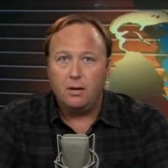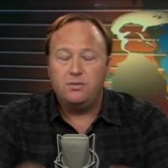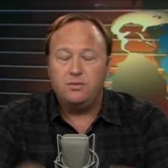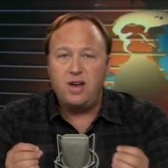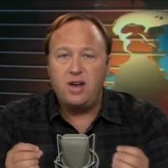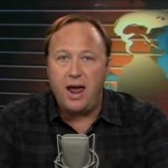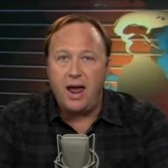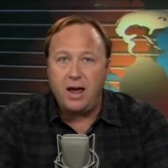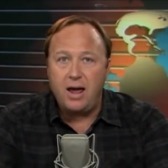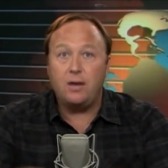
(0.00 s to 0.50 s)

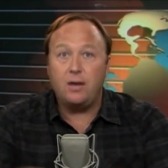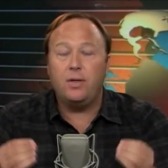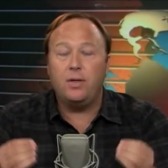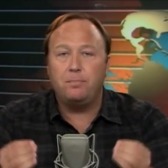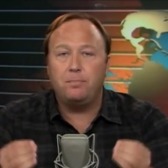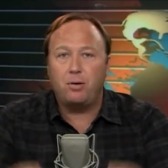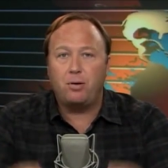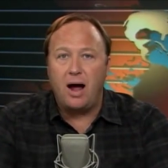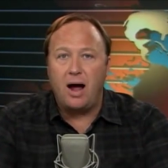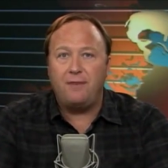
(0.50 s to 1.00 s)
Take
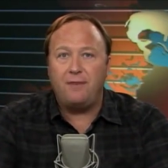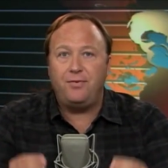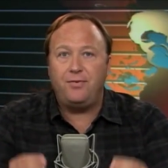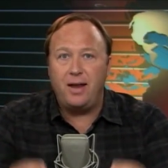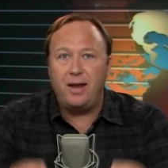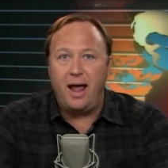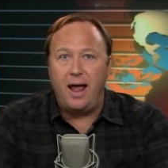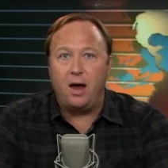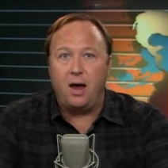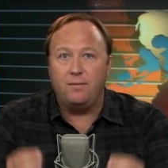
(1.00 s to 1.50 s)
the
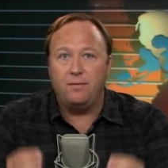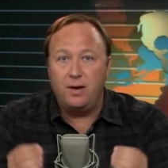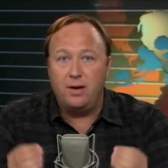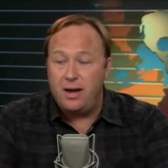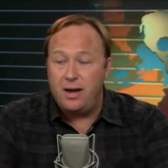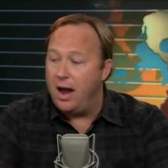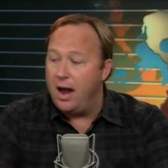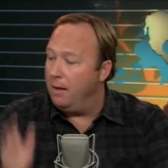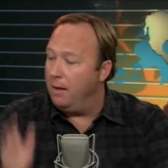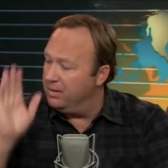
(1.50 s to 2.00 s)
profit out of it
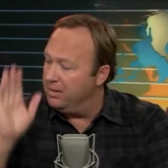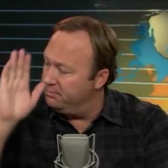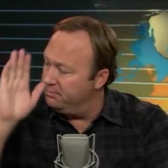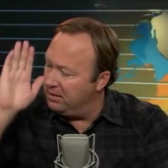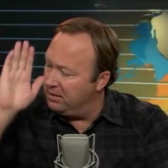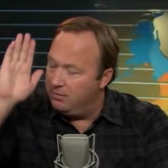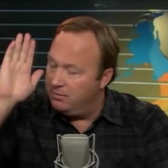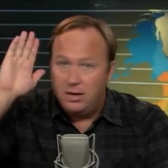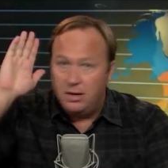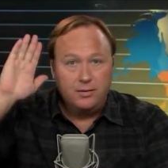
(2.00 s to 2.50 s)
now.
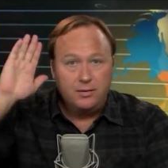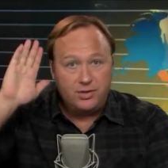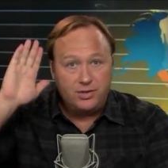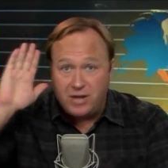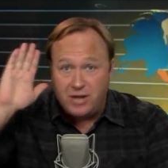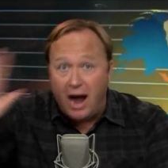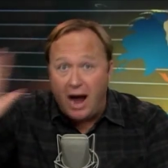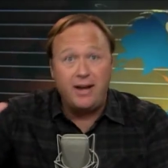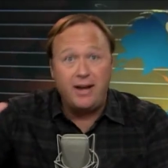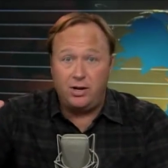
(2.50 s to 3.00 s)
But
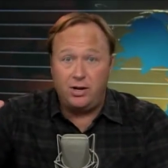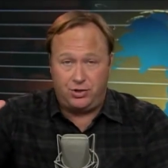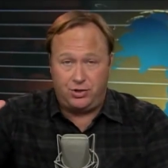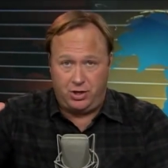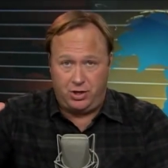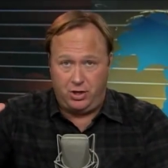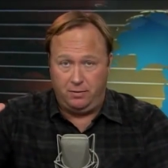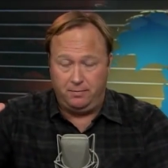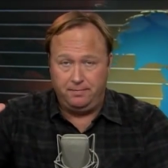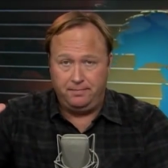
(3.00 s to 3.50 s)
side
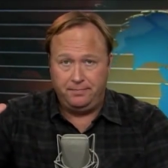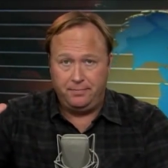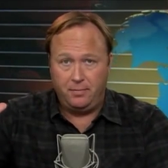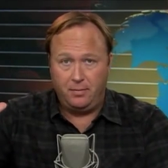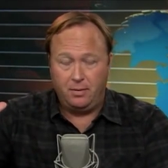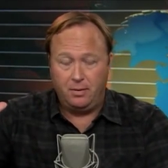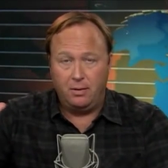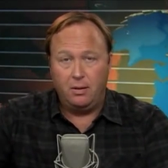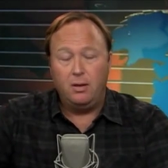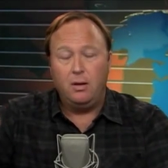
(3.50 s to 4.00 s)
issue.
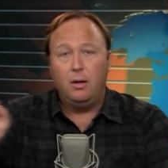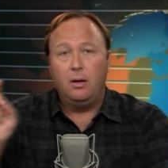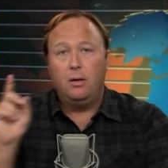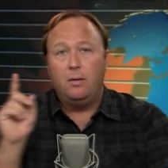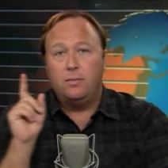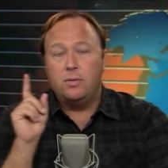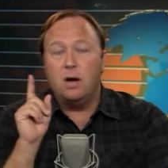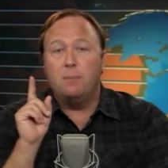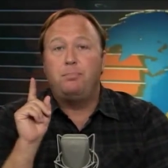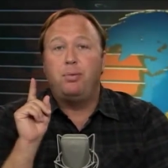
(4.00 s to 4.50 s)

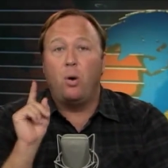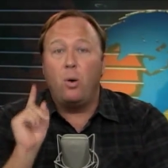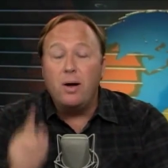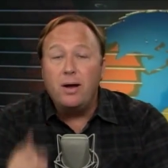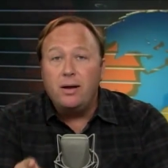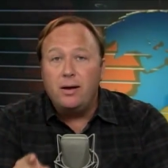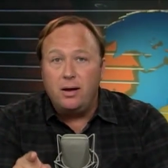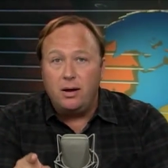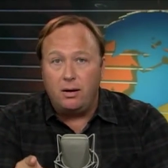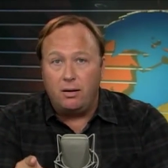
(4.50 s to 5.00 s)
The
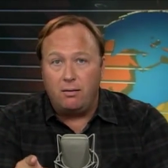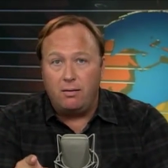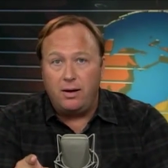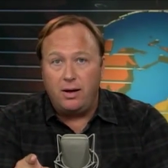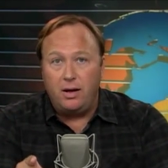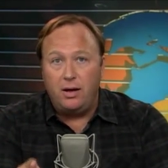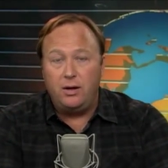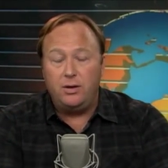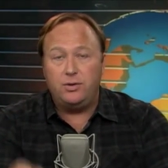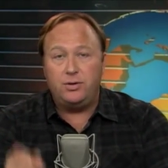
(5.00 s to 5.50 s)
point here
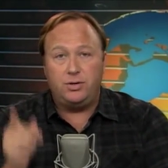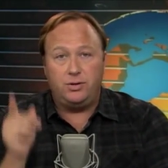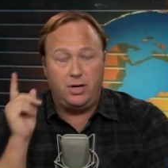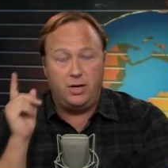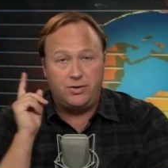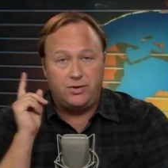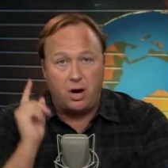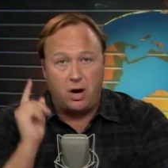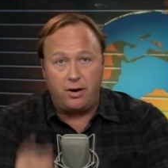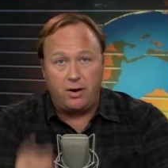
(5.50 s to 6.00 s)
is the
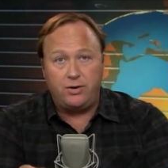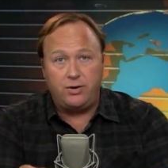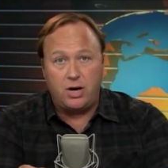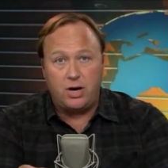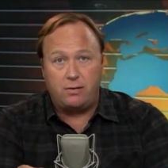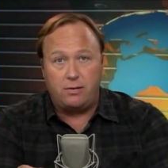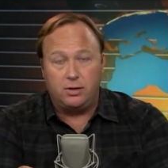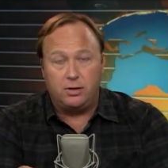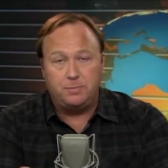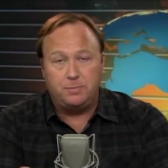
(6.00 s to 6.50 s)
attorney
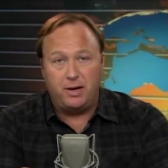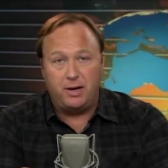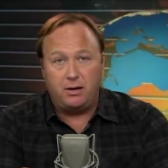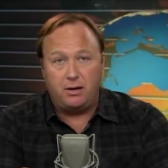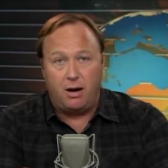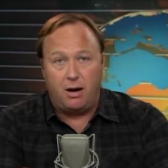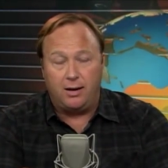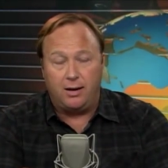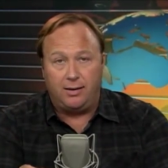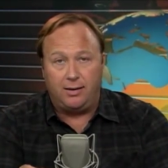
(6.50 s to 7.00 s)
general's been
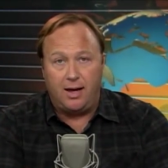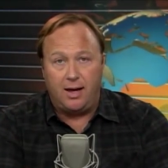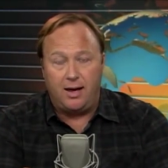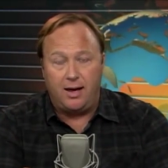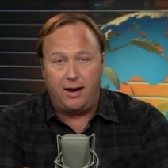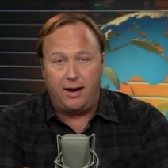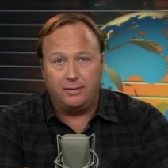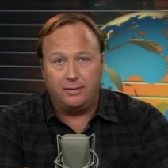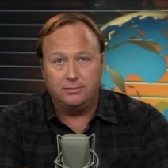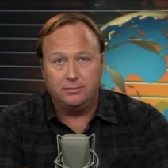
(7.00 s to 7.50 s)
caught
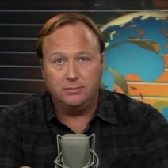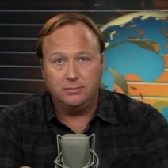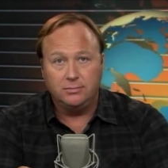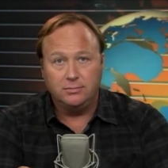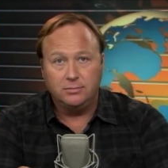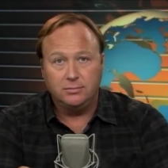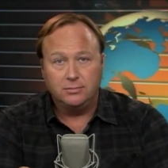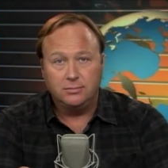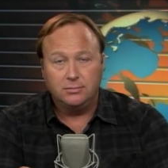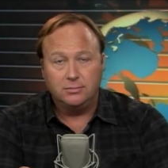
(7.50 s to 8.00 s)
lying,
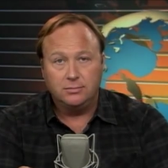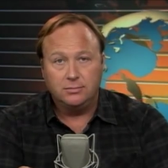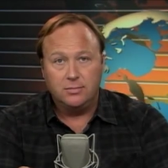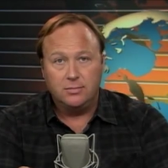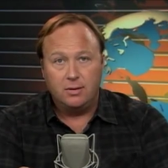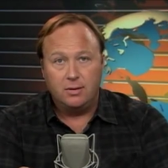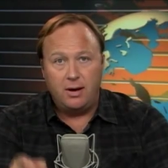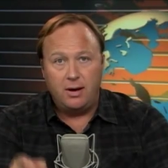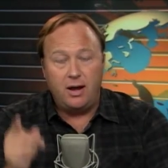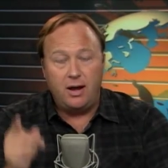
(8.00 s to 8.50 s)

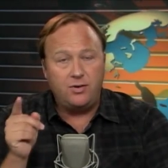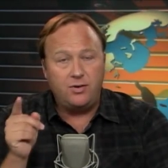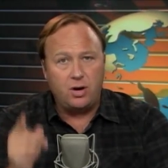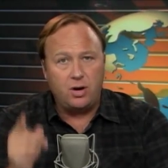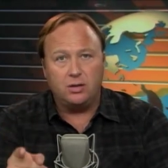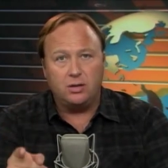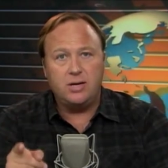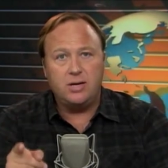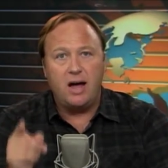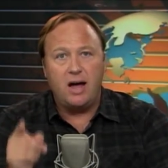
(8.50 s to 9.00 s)
and it
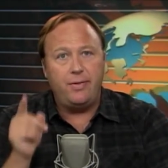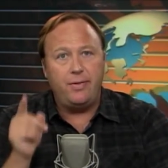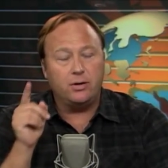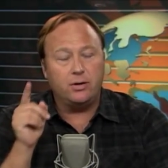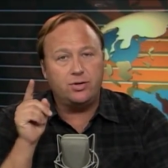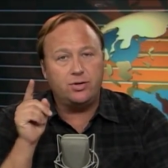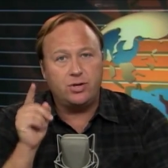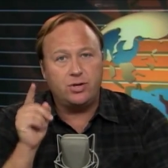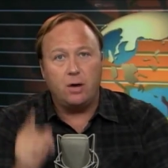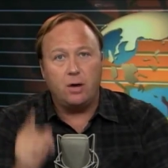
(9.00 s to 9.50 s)
turns out
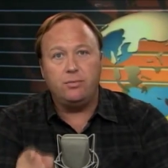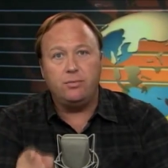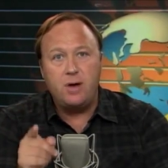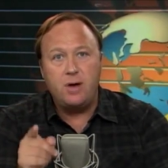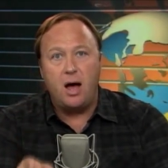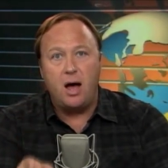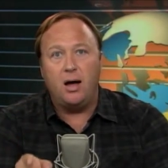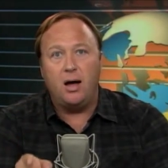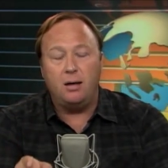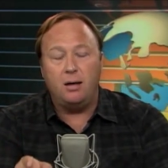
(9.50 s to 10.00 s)
they're so
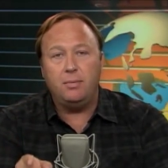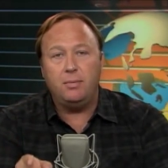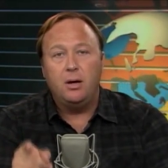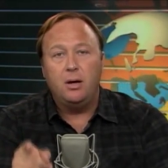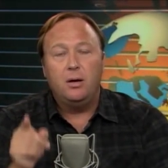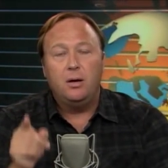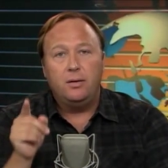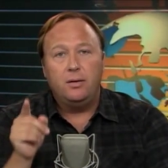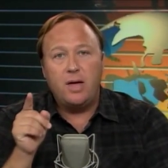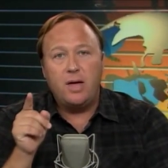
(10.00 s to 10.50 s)
dumb,
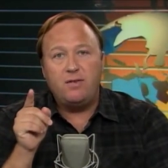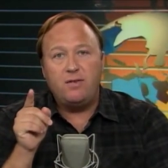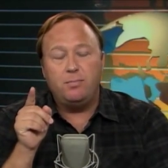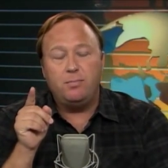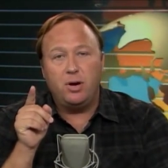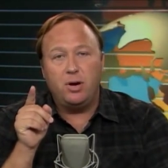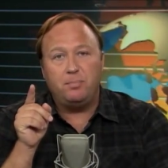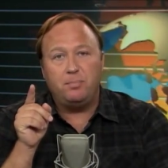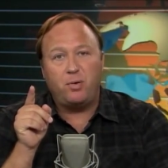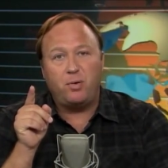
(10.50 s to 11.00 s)
they even
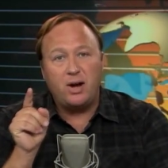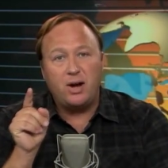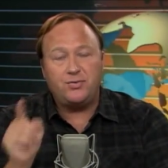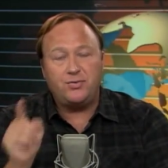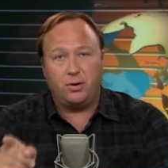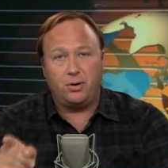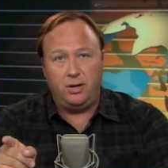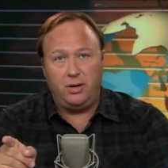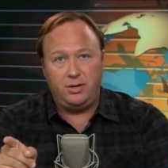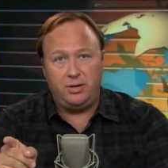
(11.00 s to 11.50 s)
put a
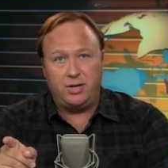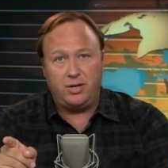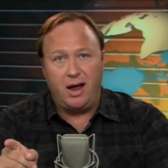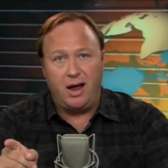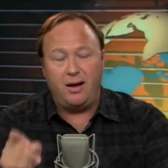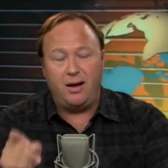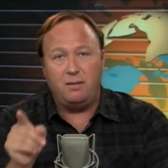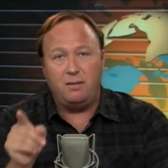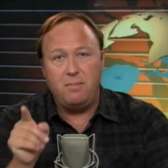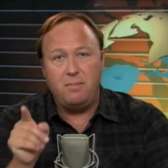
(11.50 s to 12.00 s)
press release
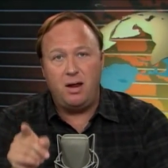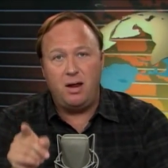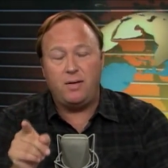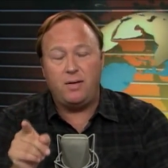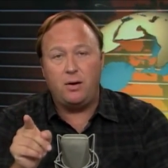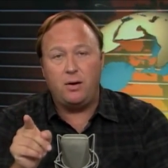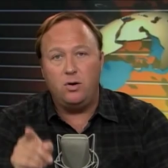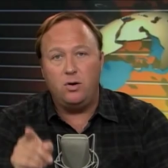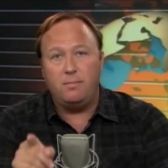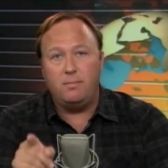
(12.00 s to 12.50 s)
out admitting
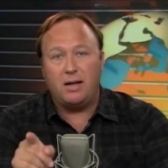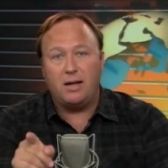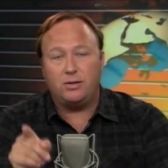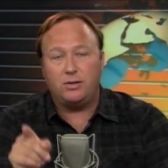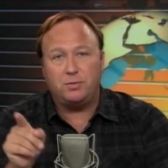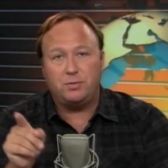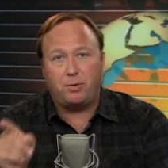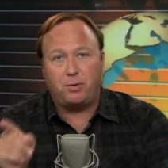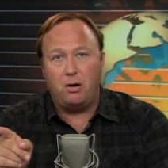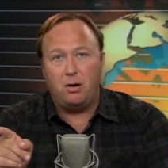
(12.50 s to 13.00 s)
they knew about
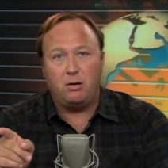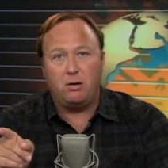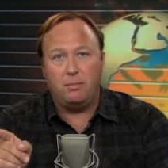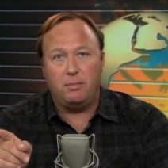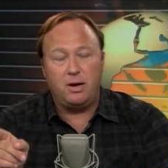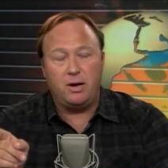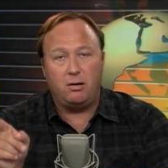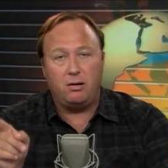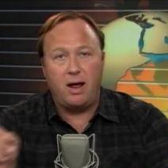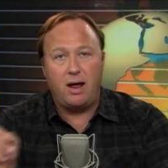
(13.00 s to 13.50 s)
this
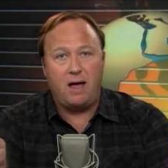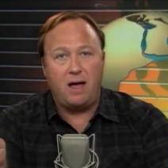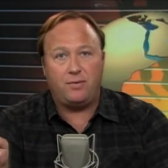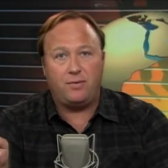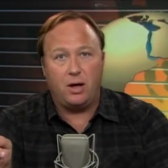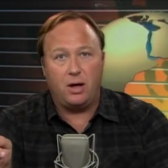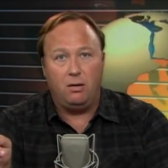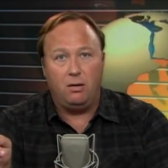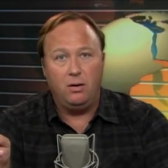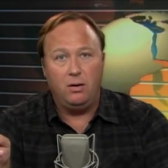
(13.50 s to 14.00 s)
program a year and a half
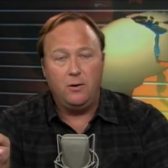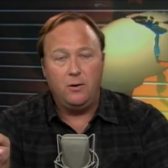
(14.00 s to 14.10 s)
ago.